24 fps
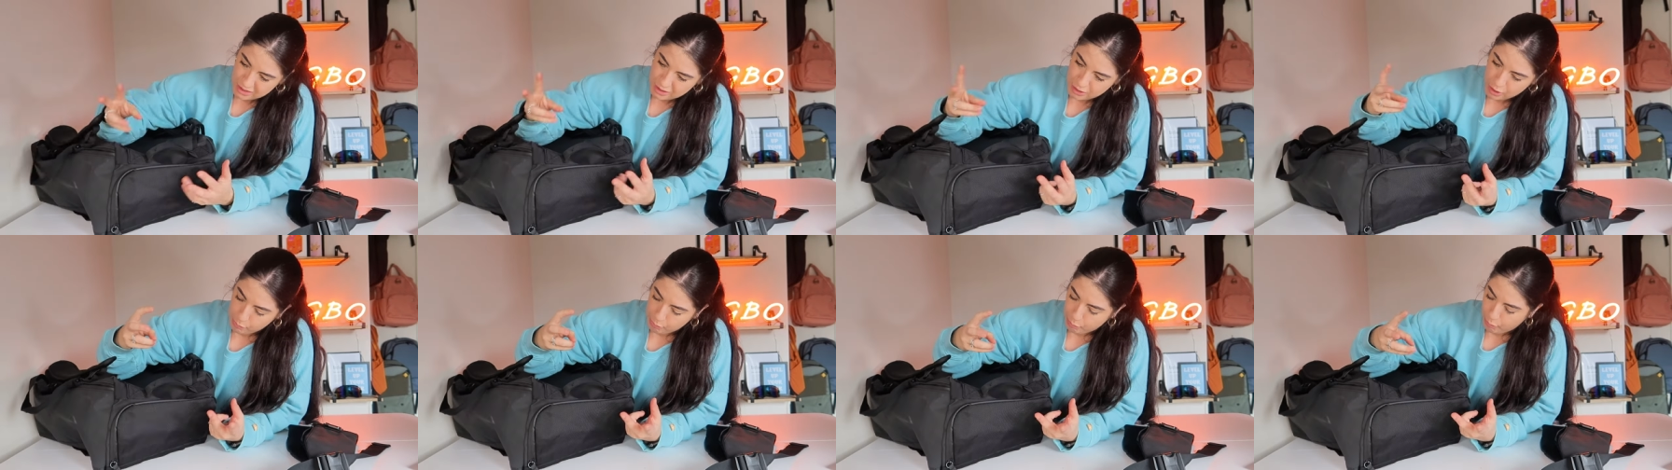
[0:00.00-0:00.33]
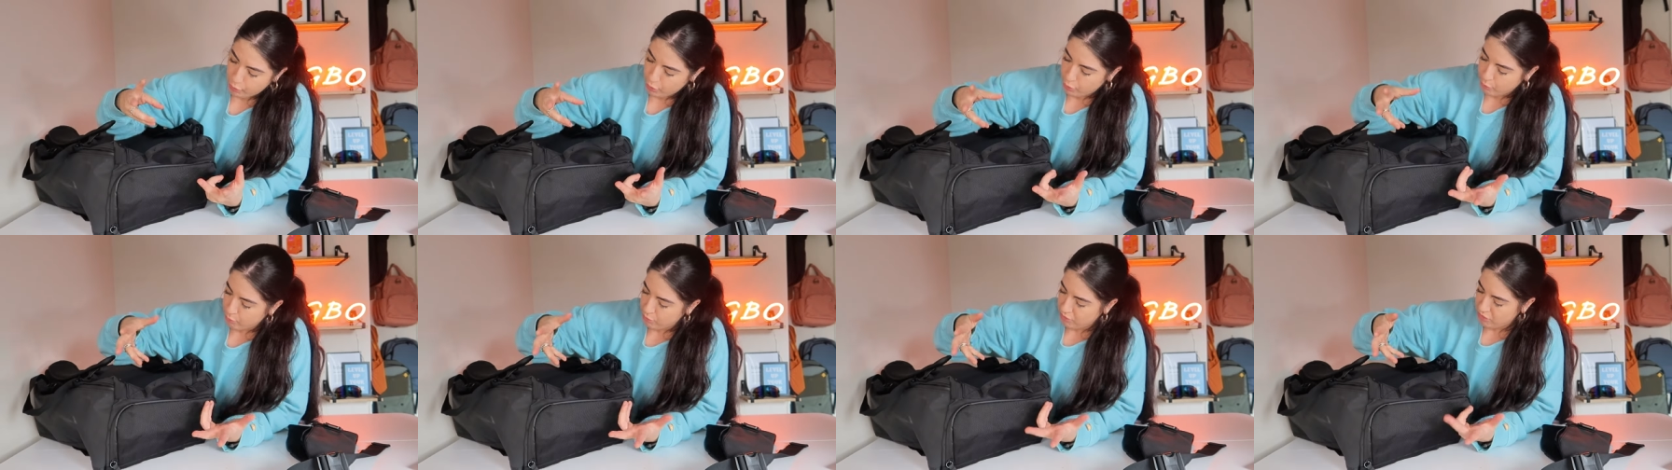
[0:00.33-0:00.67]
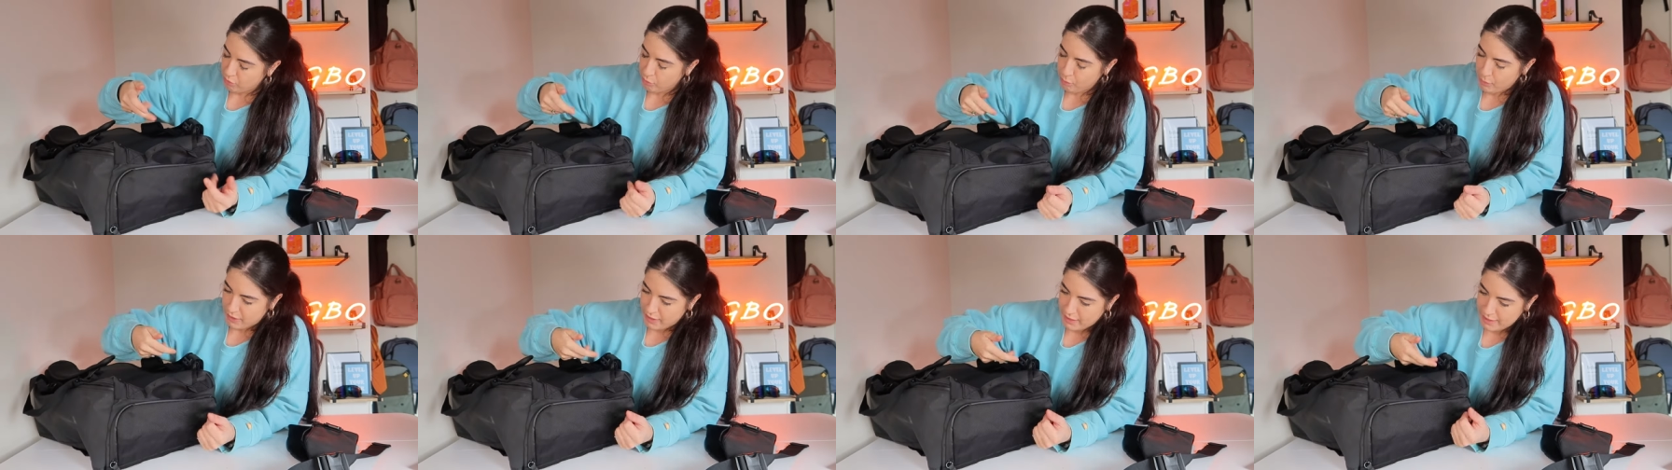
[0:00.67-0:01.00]
the bottom of
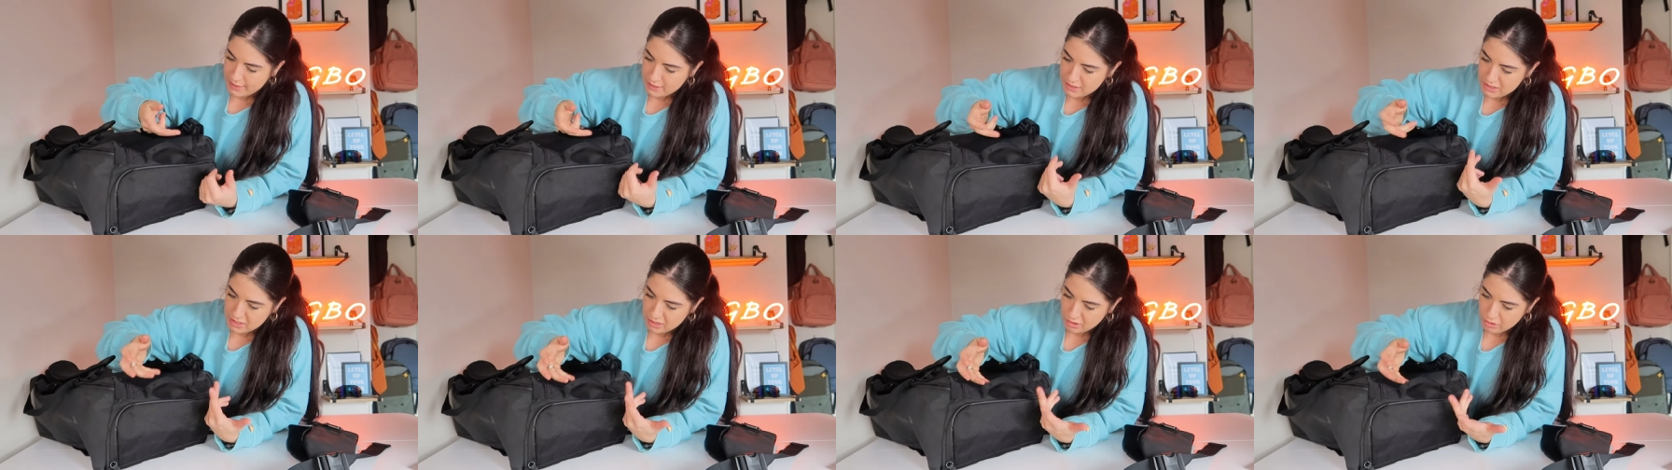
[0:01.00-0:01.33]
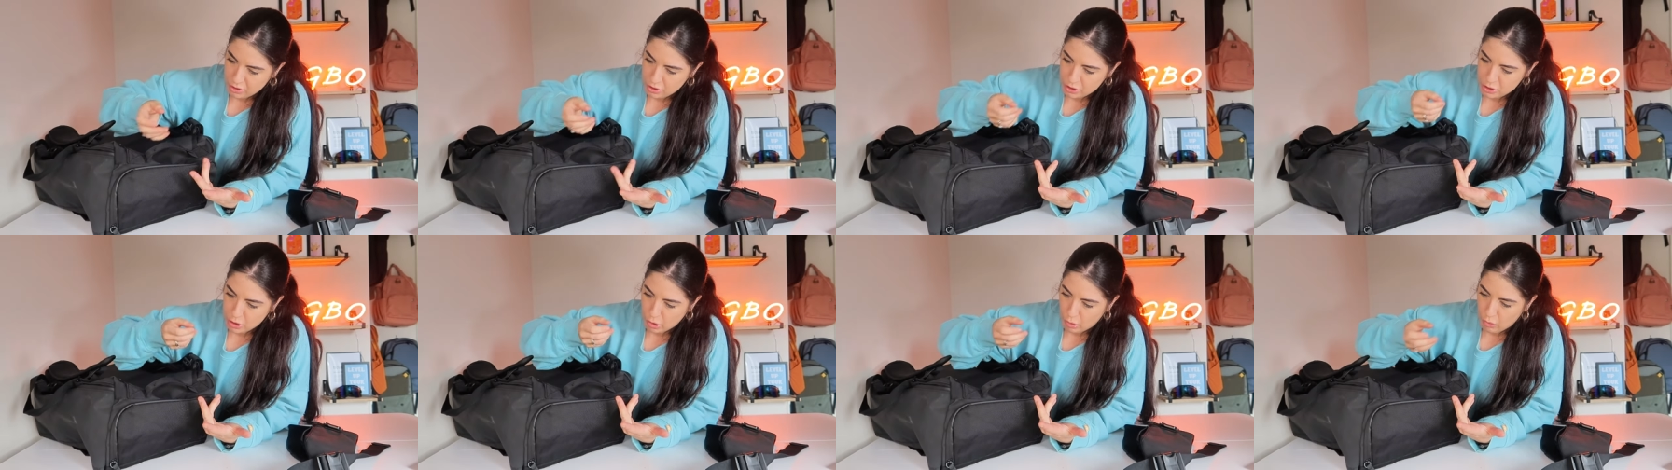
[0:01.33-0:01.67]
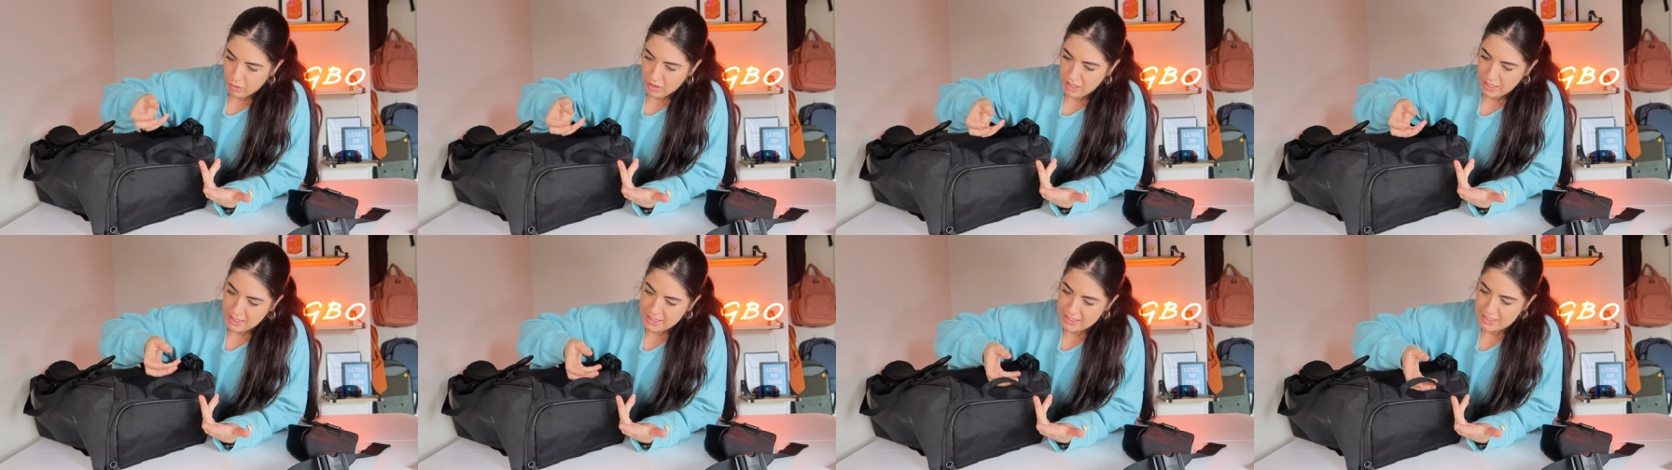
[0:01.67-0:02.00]
the bag, so you don't
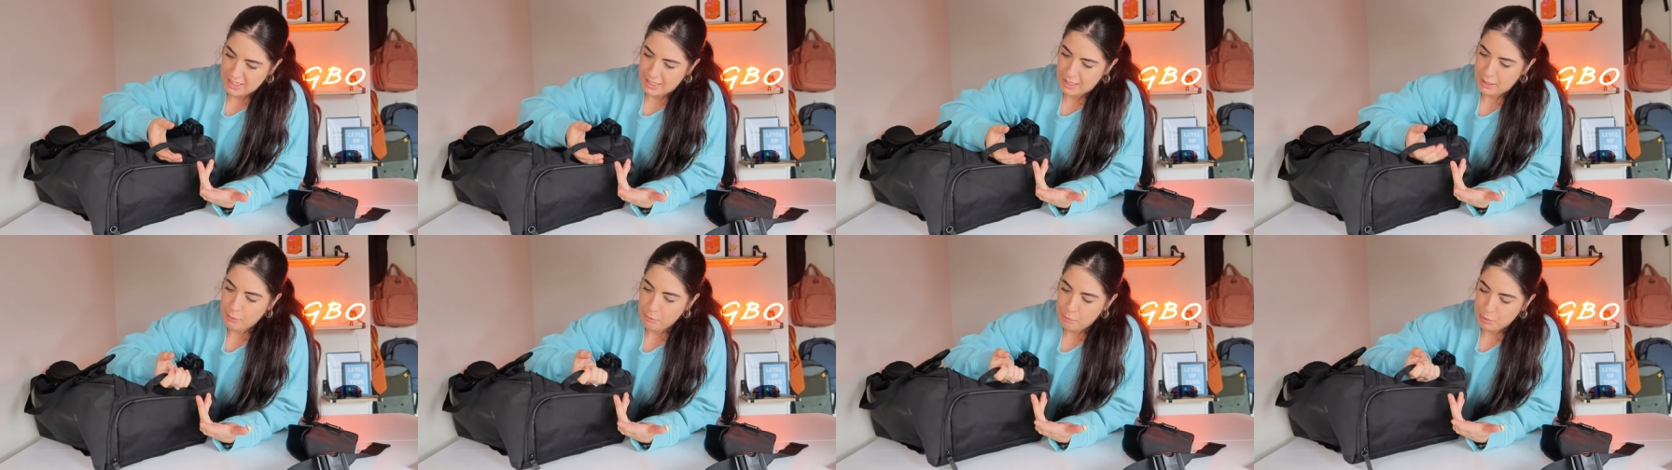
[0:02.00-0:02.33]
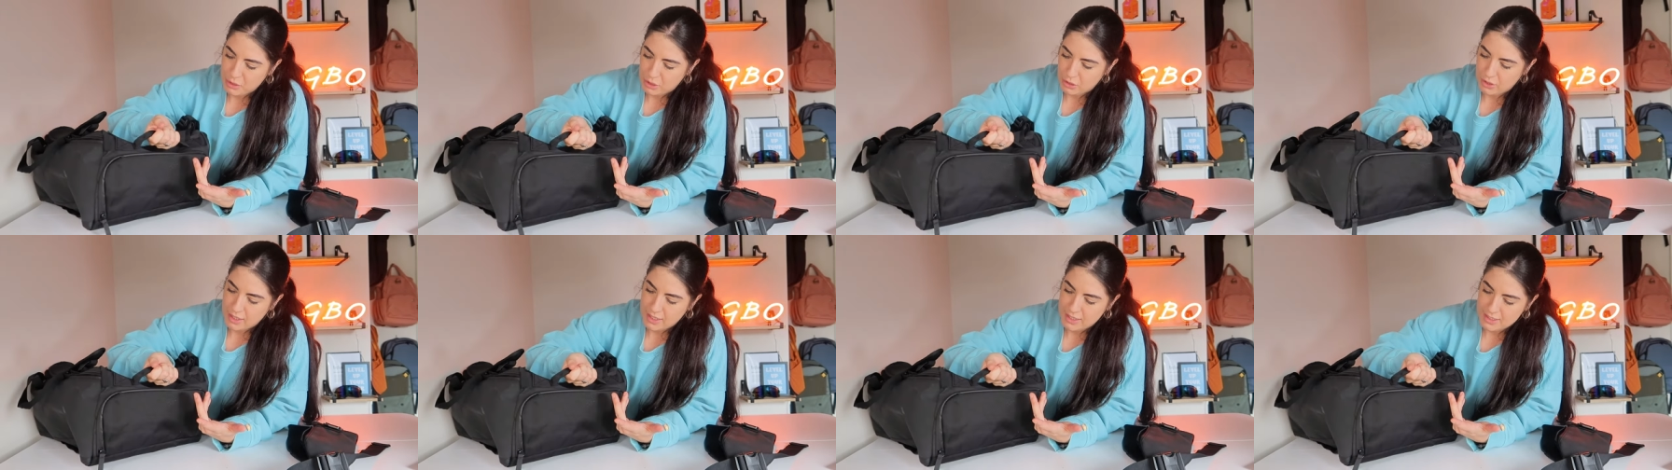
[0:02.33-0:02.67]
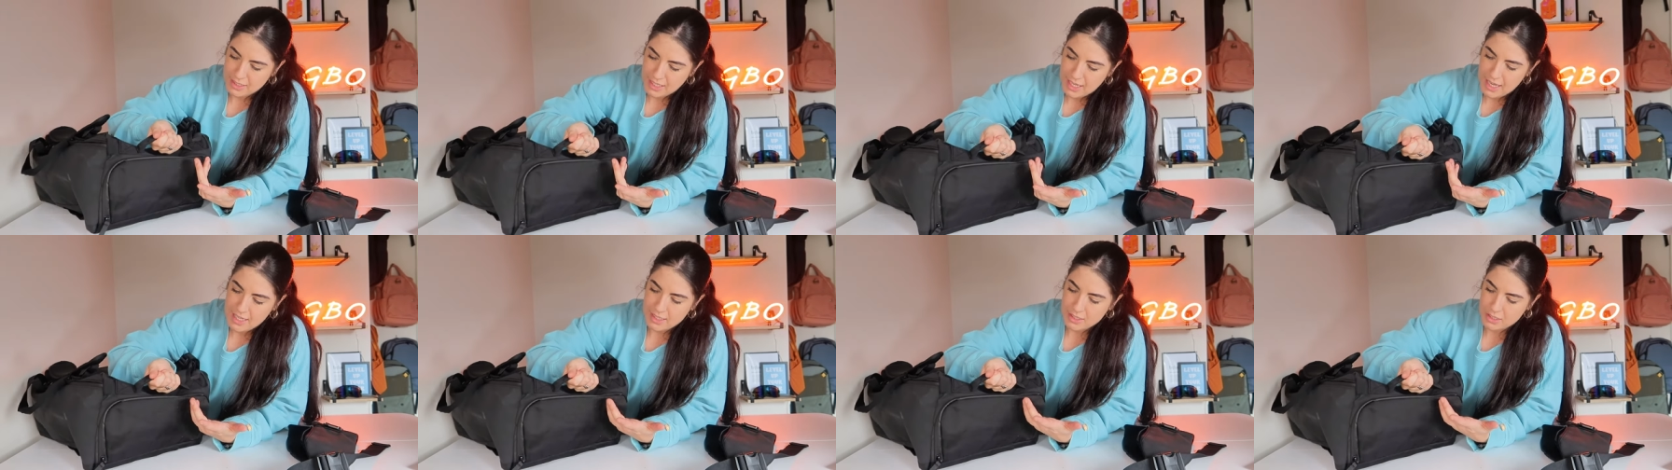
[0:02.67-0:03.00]
really see it, but there is
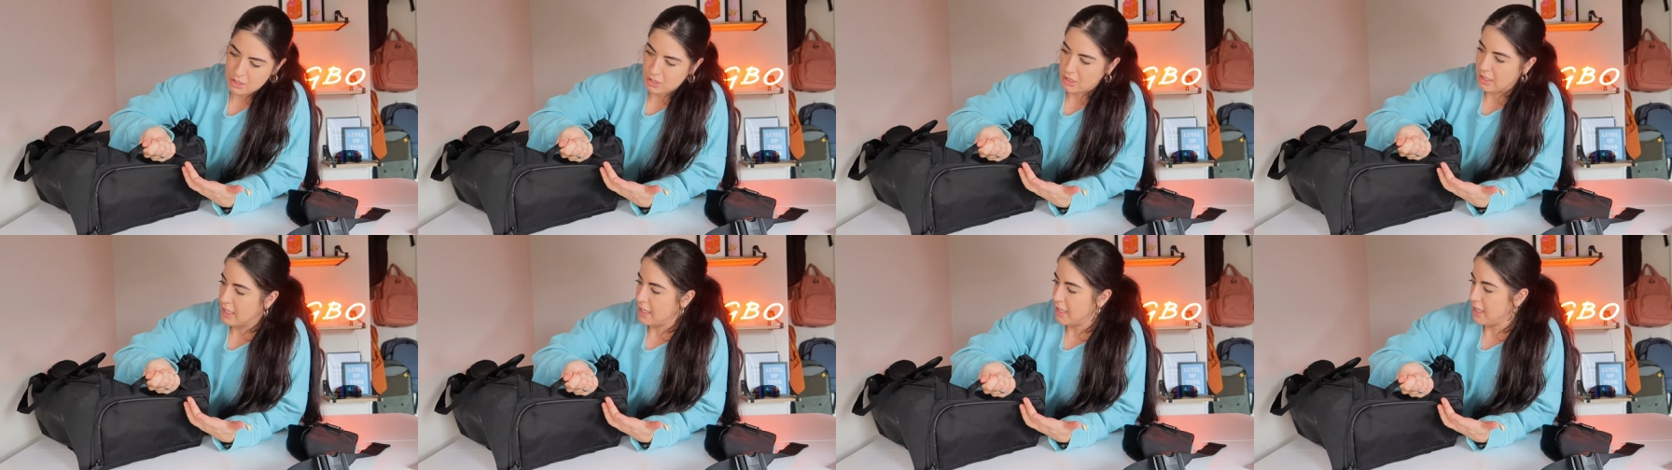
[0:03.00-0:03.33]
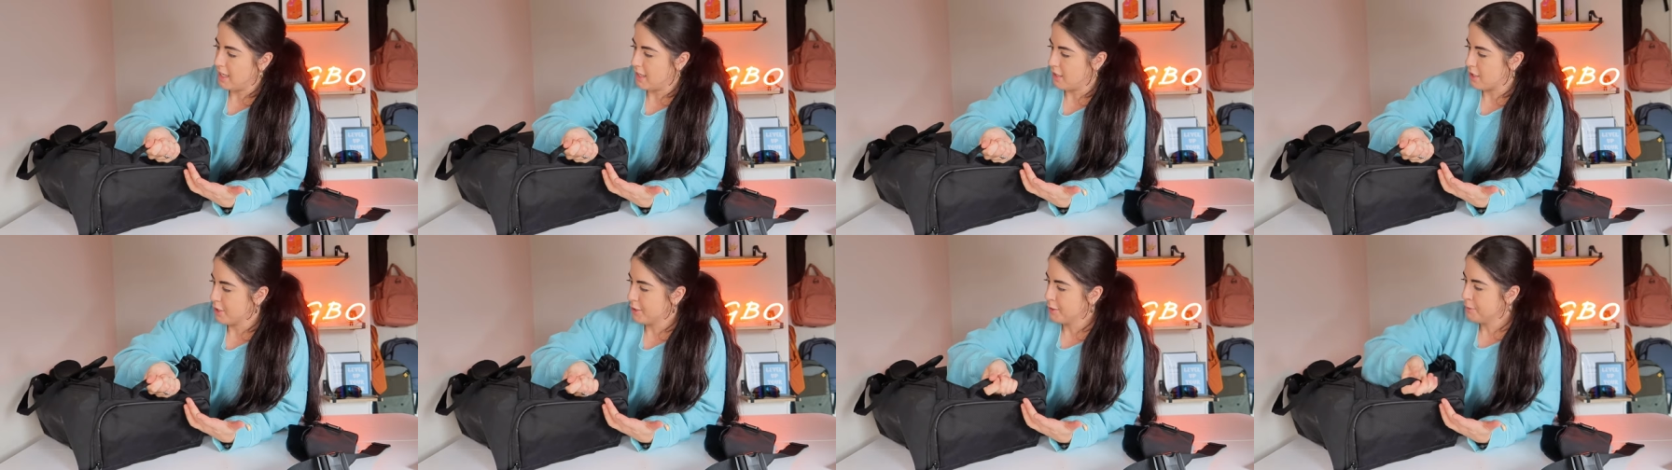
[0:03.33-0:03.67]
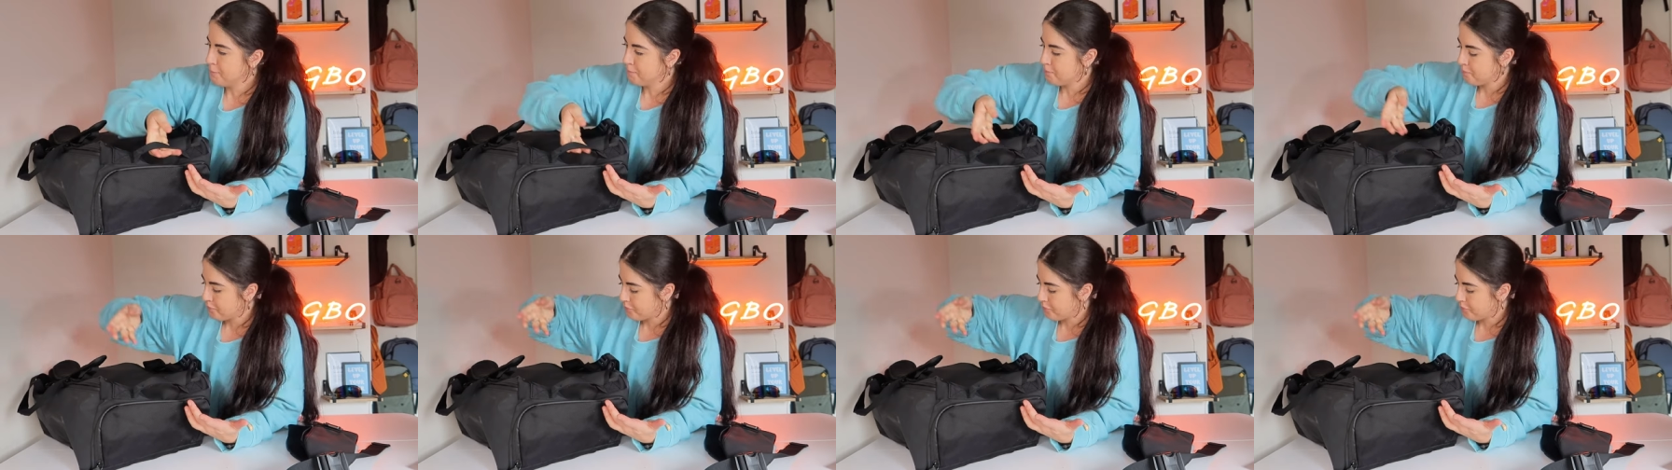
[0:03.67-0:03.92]
a handle here